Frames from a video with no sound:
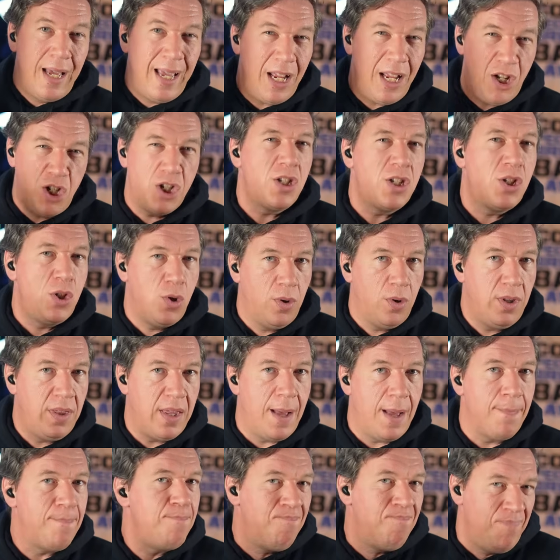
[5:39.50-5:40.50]
It just took
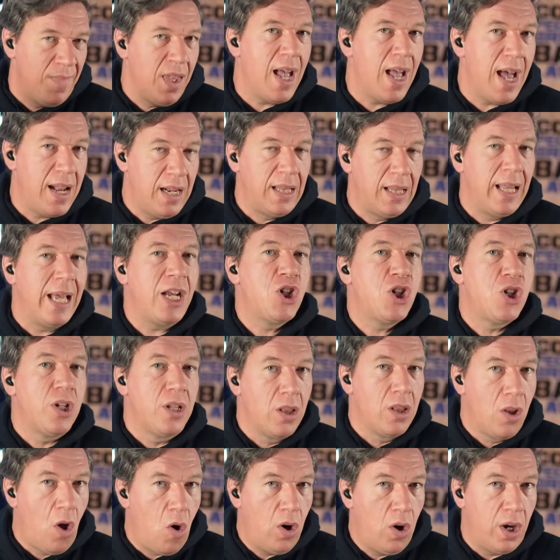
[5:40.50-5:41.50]
them an
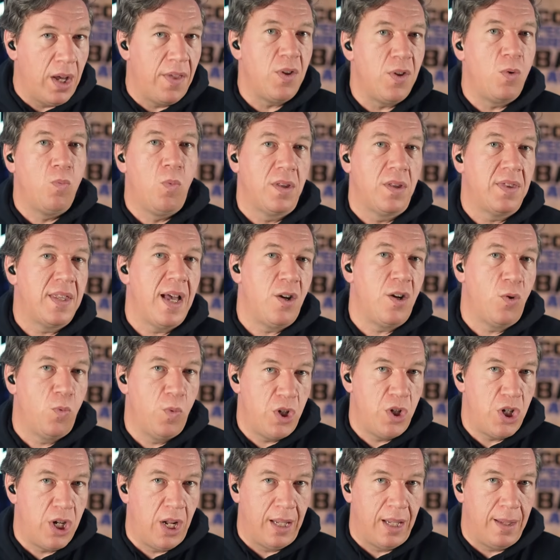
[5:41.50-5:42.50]
election longer than what they'd
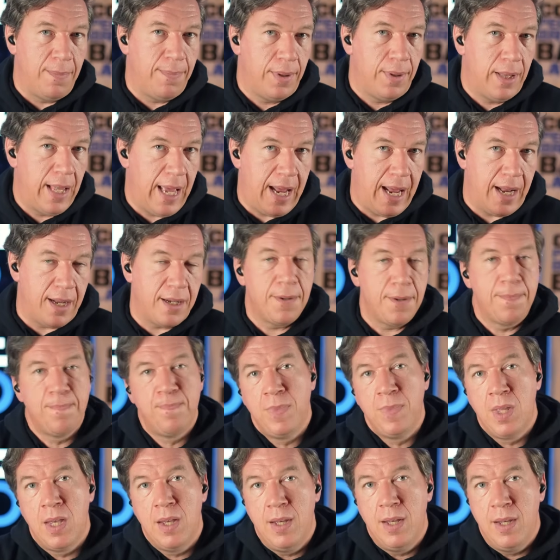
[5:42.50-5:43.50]
originally planned.
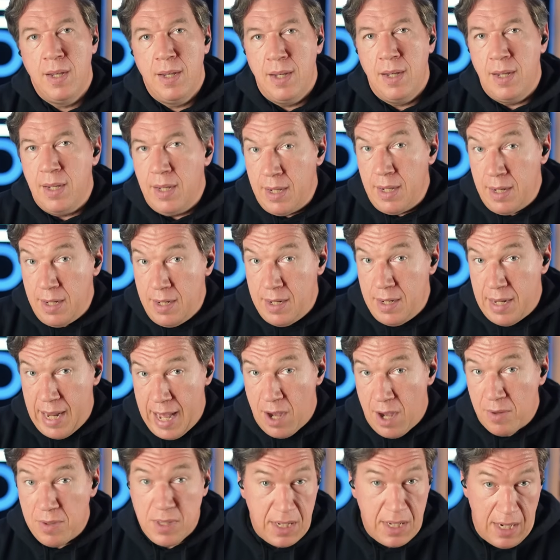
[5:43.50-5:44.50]

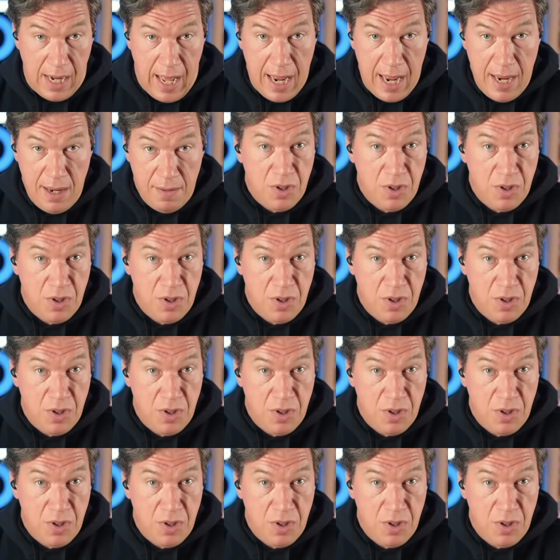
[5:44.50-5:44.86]
Now, today,